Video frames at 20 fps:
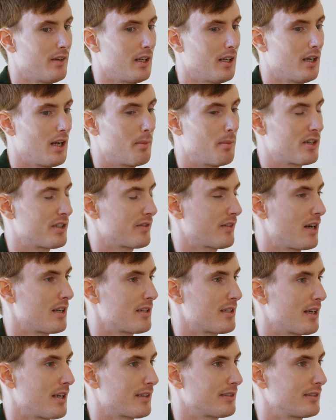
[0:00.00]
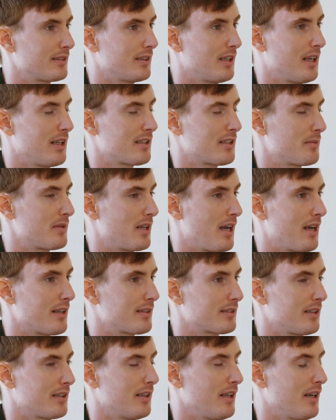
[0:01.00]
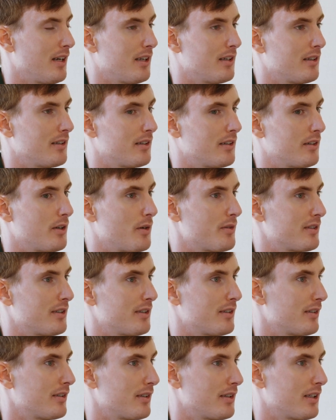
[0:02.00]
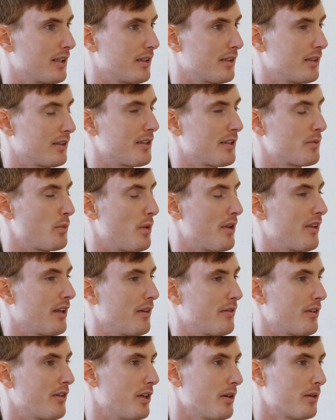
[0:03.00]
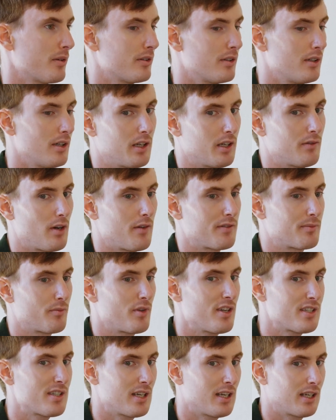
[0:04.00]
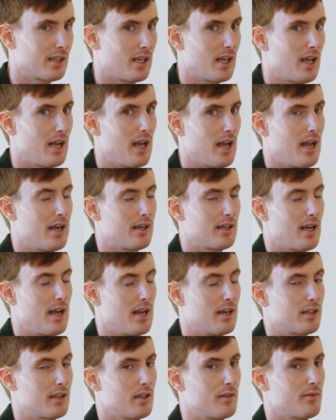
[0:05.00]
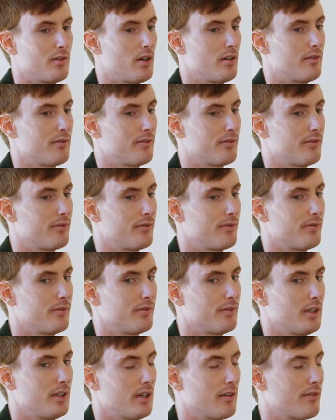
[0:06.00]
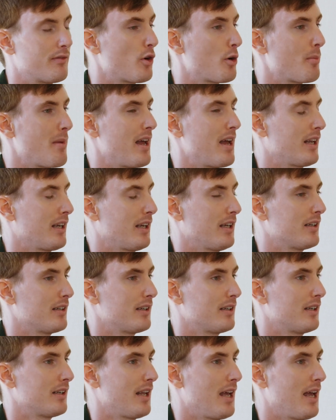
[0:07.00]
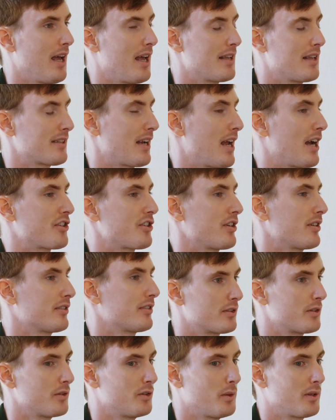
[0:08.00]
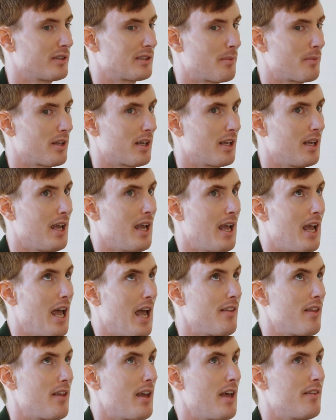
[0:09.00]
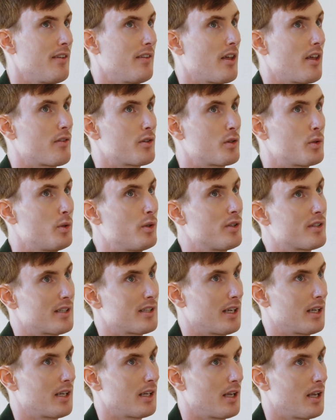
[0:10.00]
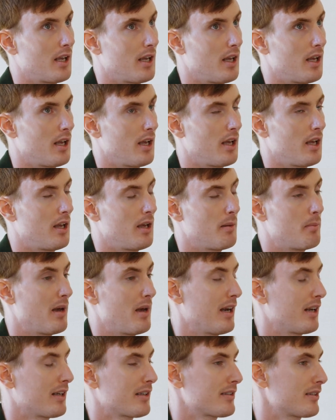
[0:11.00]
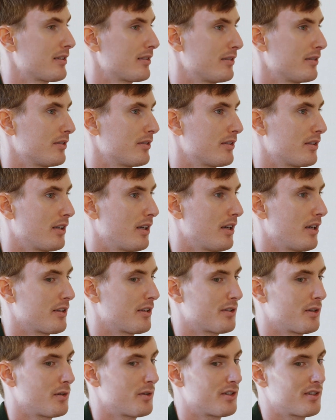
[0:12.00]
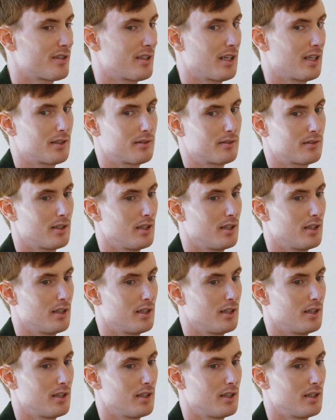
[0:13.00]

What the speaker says: it a bunch of context and some task, and then it goes and like does one thing for you. It can involve some reasoning, and it can involve formatting it as an action, so doing something. And then the other tool is like embeddings, so just like